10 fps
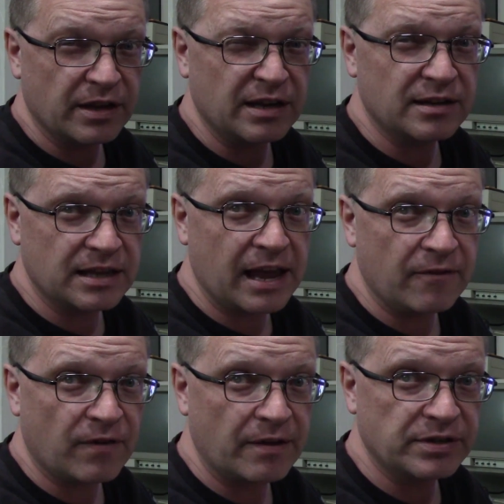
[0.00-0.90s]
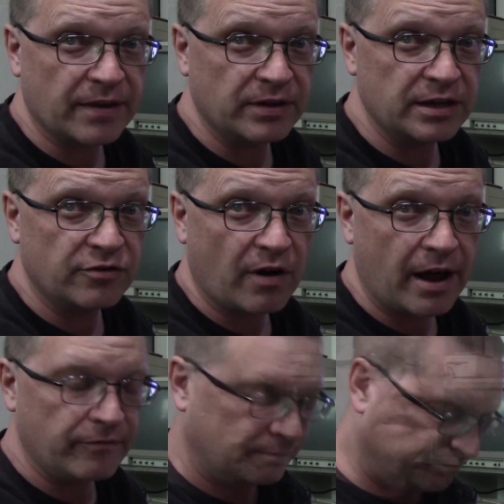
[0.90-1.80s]
into the A570
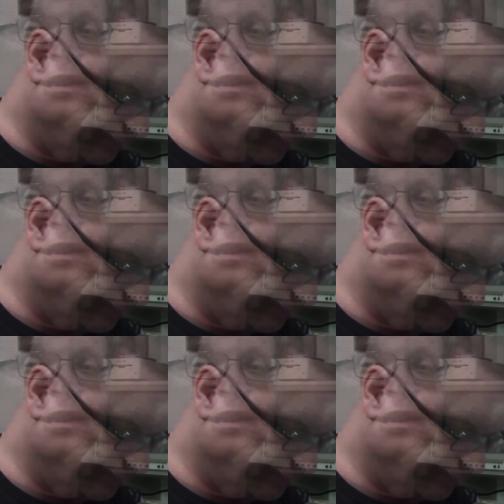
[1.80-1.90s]
drive.